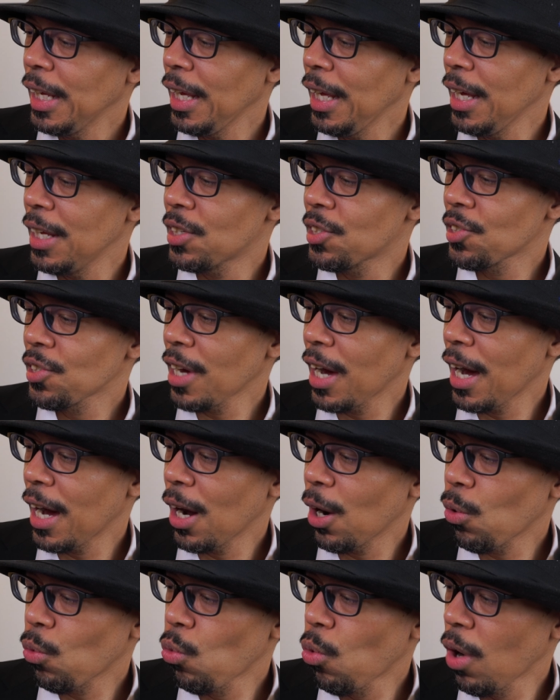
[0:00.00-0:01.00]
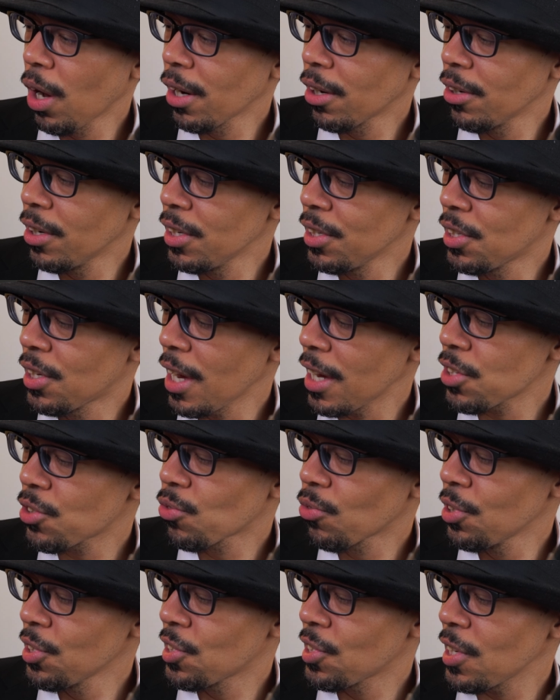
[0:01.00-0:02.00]
It's water and
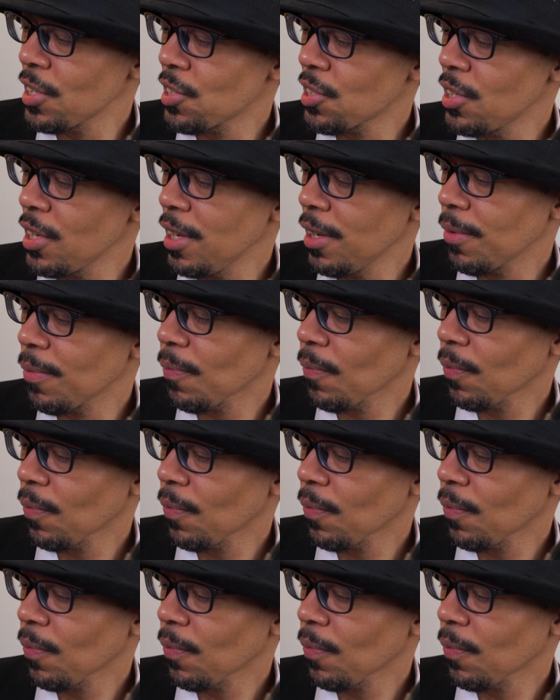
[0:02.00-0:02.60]
dust resistant.